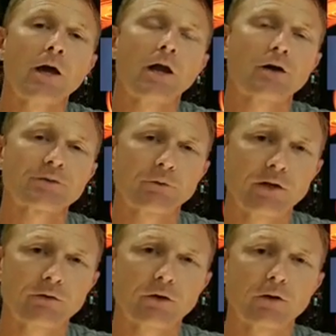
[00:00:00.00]
I also want to
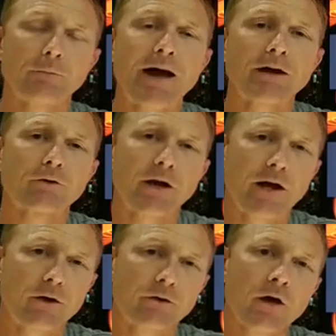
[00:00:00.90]
give you a little
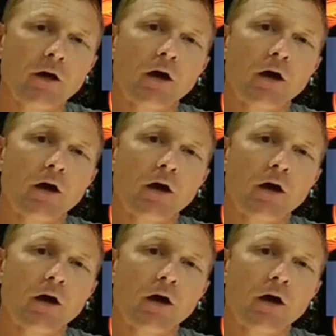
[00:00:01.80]
background